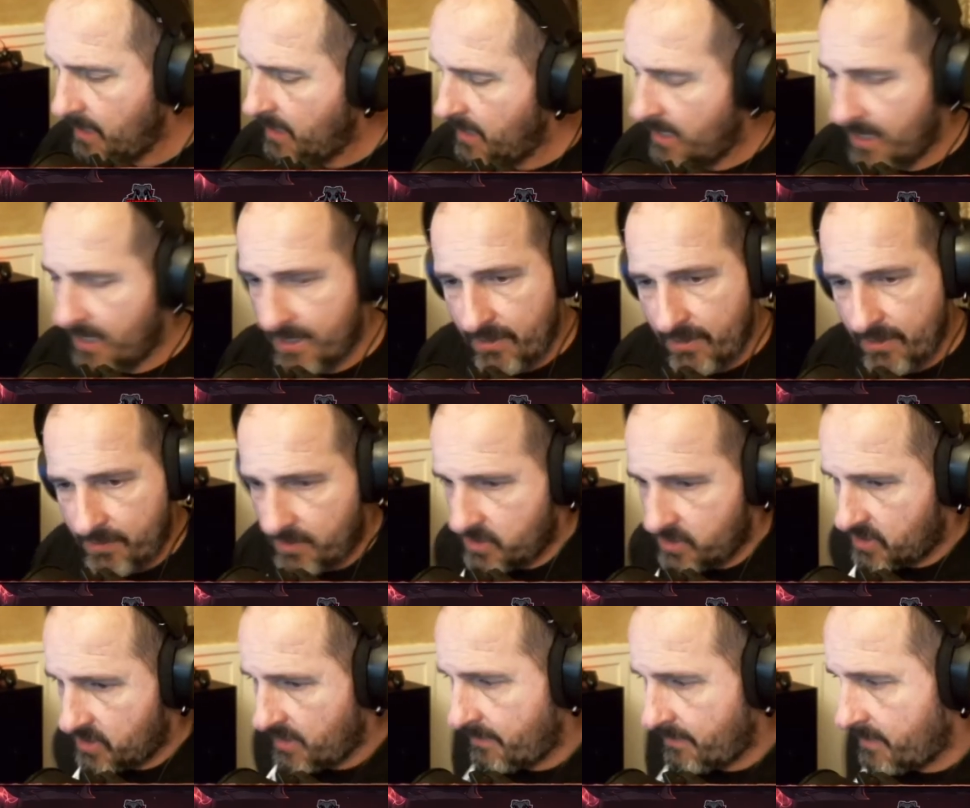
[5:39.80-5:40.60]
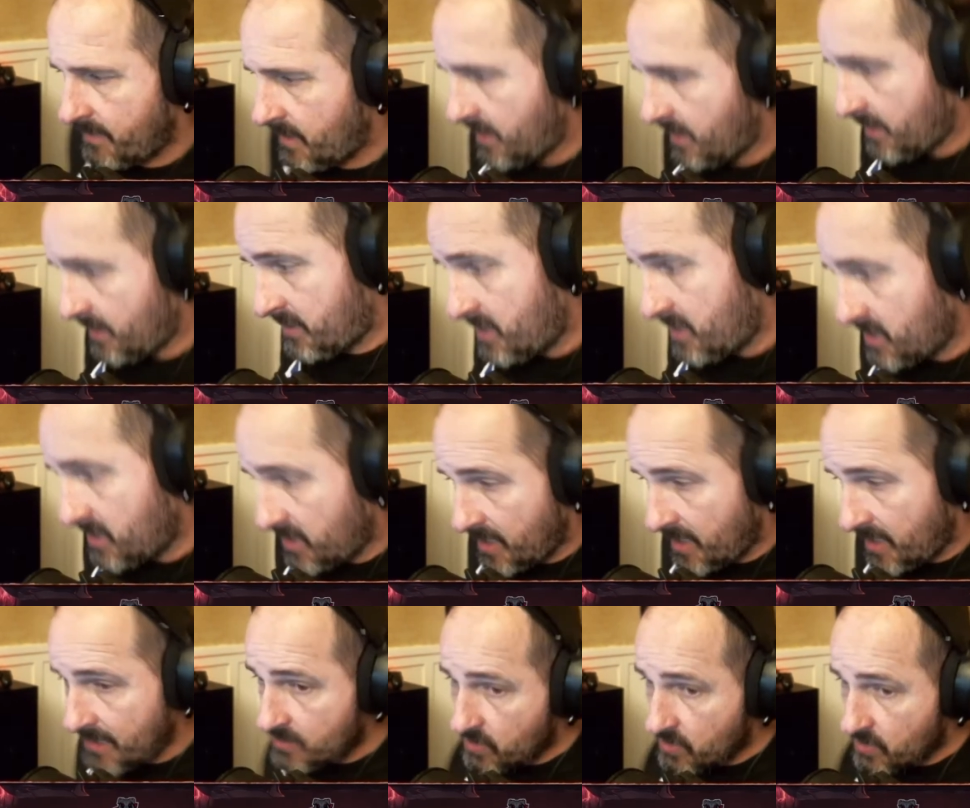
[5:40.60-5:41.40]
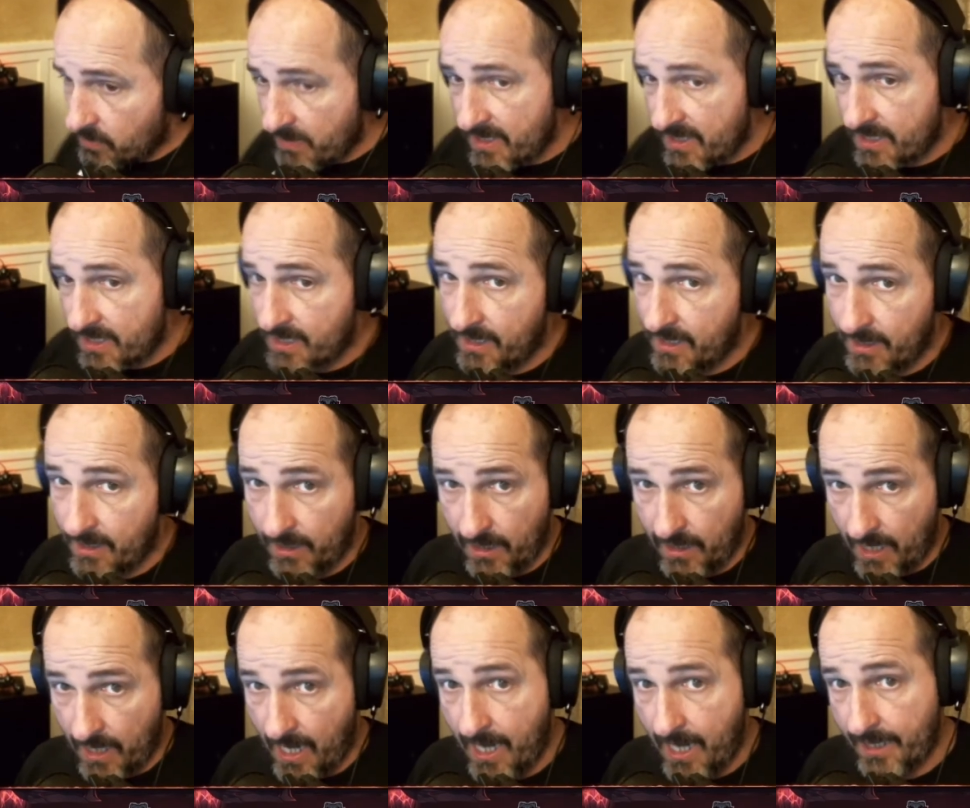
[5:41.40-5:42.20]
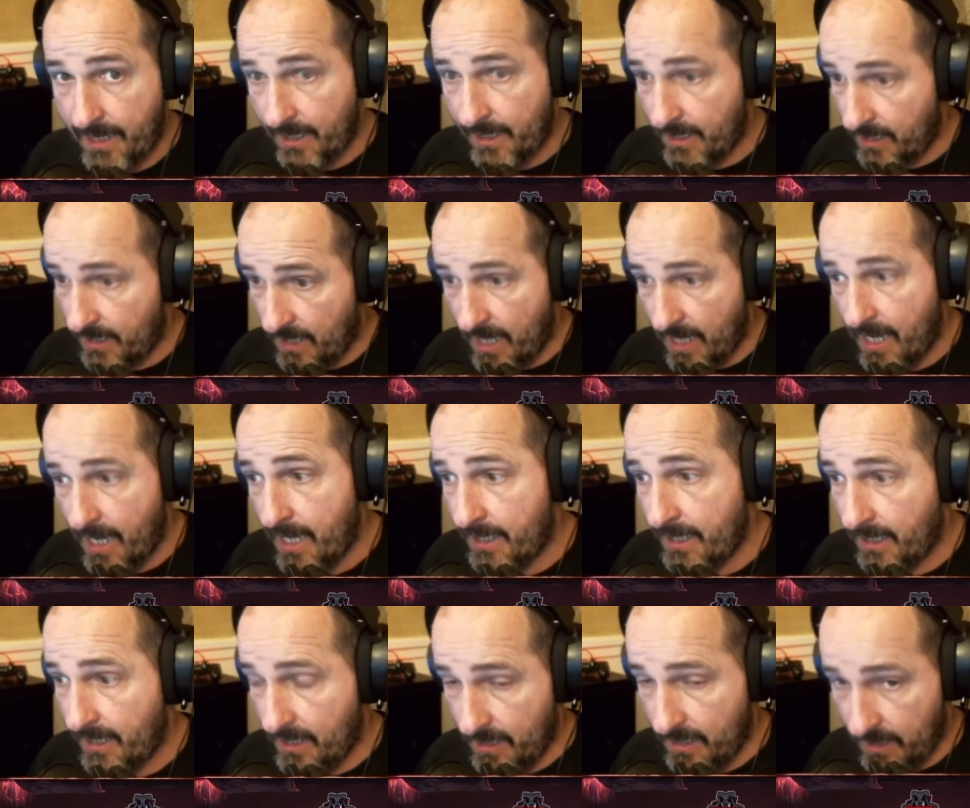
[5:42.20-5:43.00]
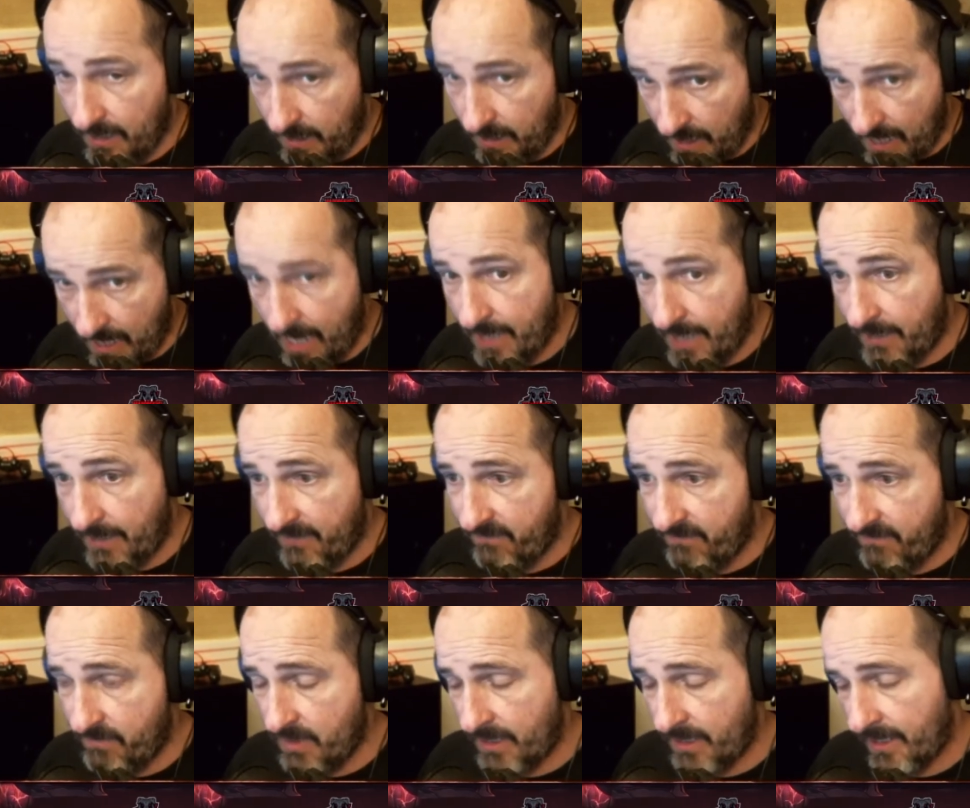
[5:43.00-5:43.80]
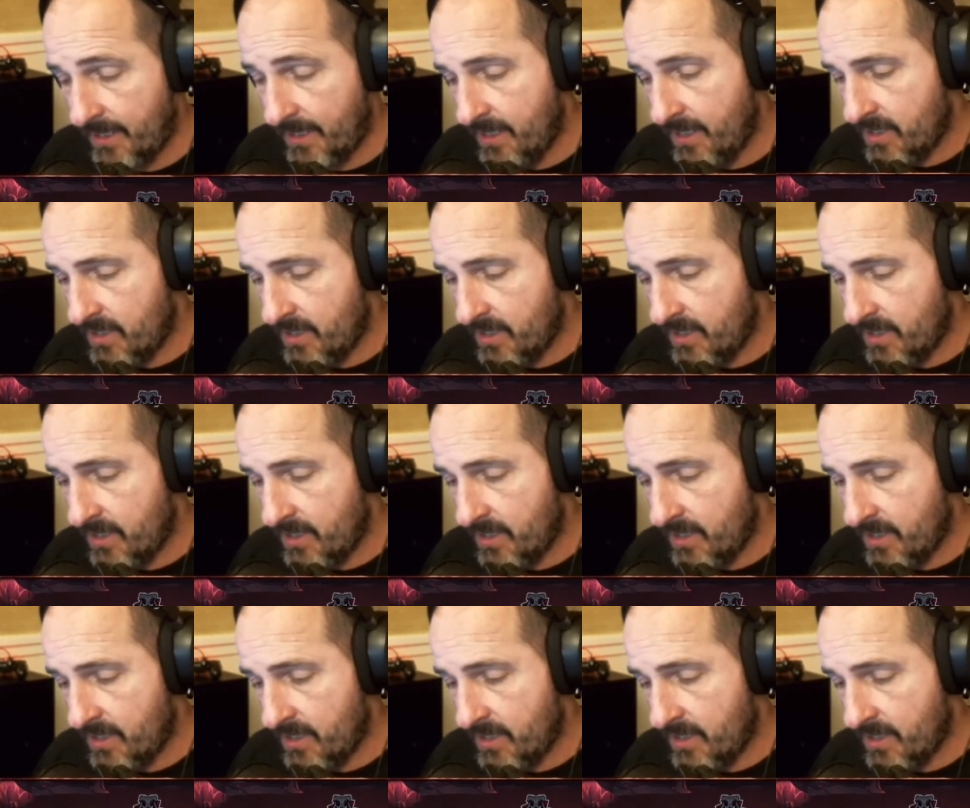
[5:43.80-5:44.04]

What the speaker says: know there's, because these kids are making a lot of money.